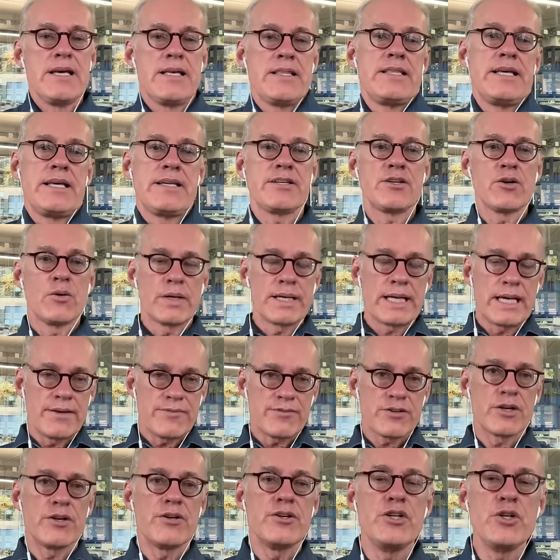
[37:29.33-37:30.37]
than going
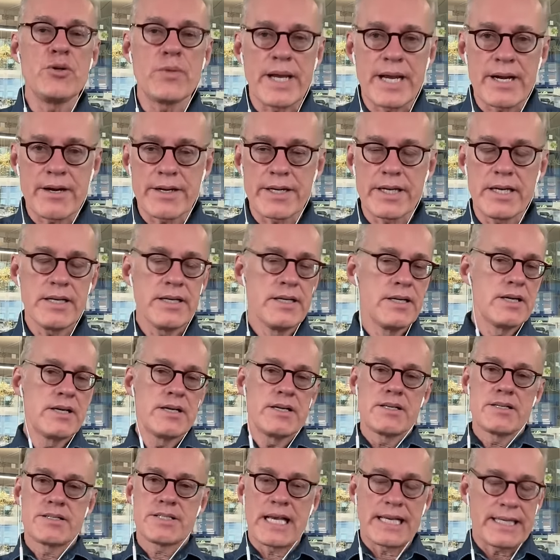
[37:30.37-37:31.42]
after a new area.
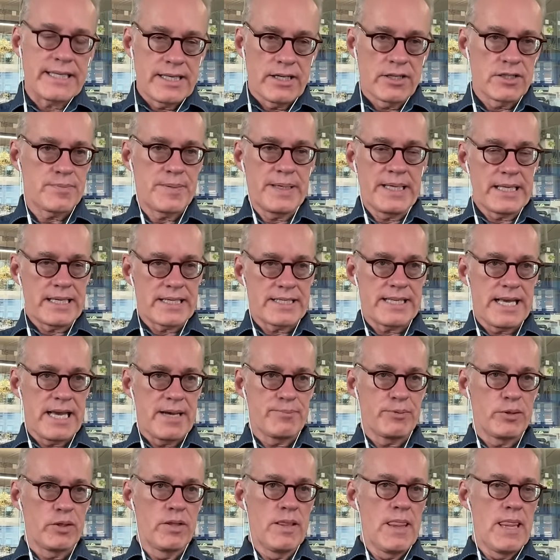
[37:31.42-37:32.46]
Psychedelics being an
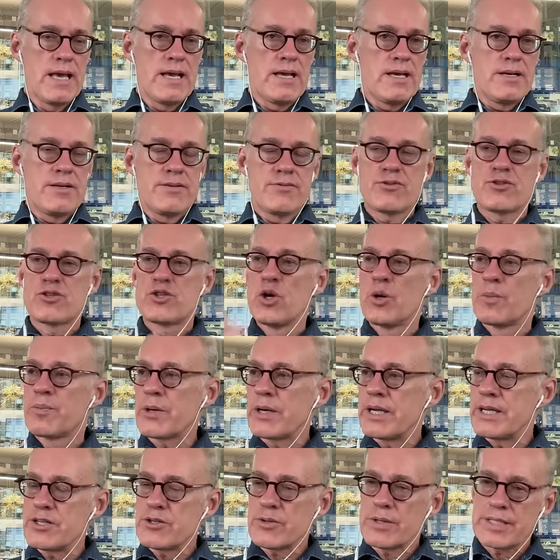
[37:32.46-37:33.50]
example, super
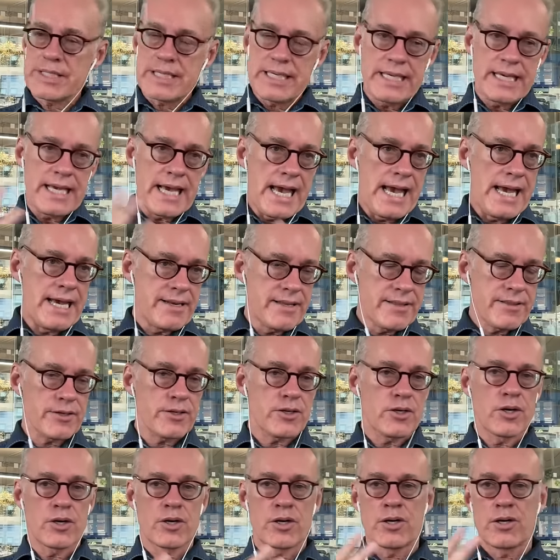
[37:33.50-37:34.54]
interesting, ahead of the
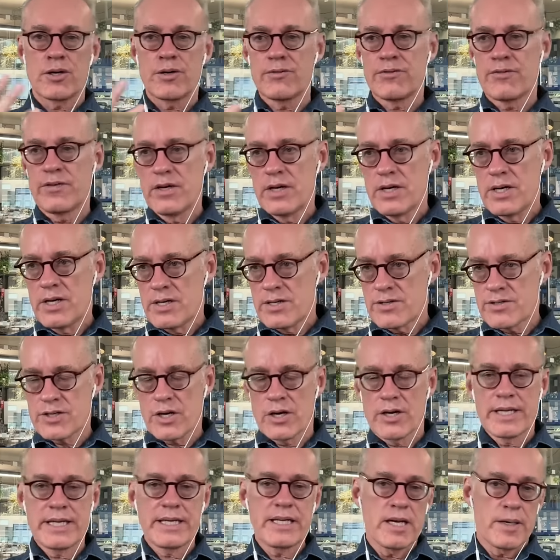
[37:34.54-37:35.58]
curve,
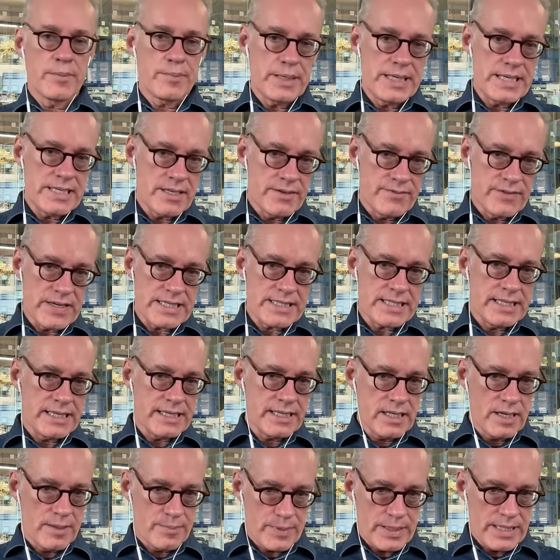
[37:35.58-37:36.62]
starting companies, investing in
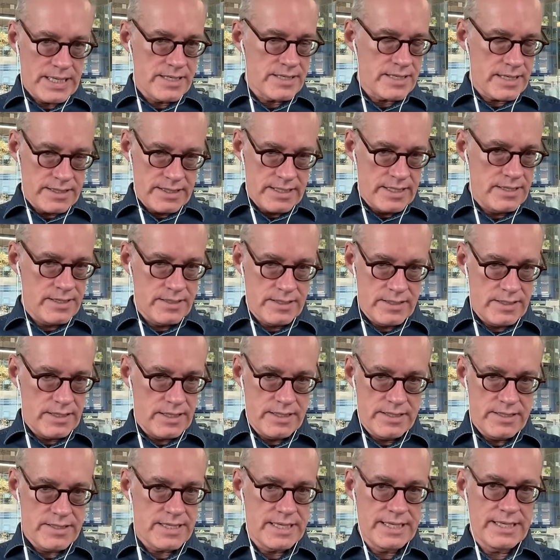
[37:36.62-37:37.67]
companies, and then
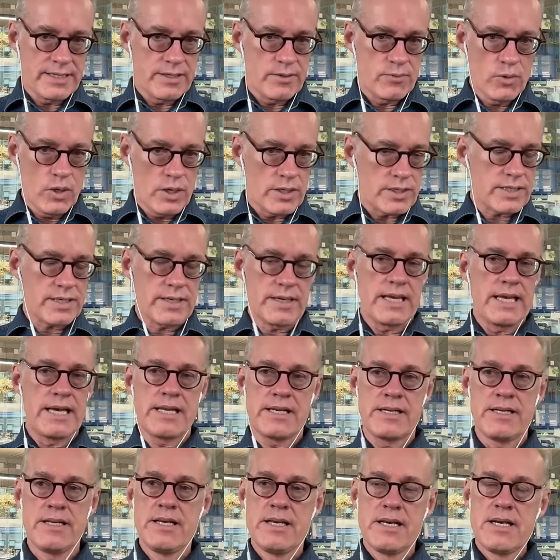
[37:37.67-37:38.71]
and seeing it work.
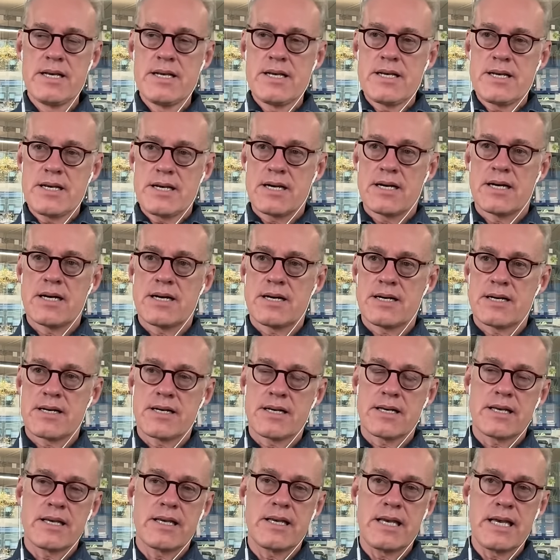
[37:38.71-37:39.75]
And
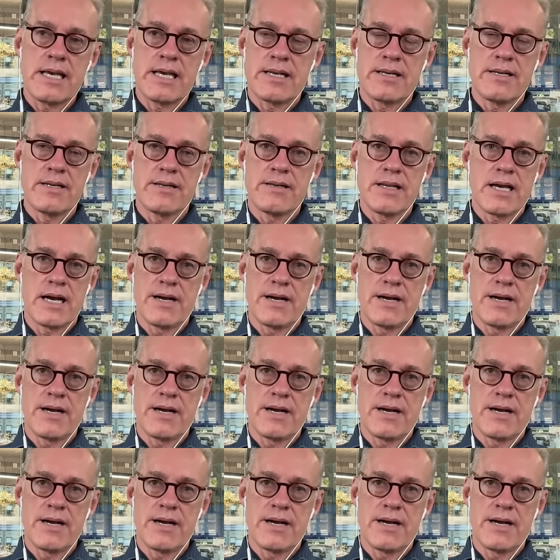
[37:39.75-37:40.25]
uh, and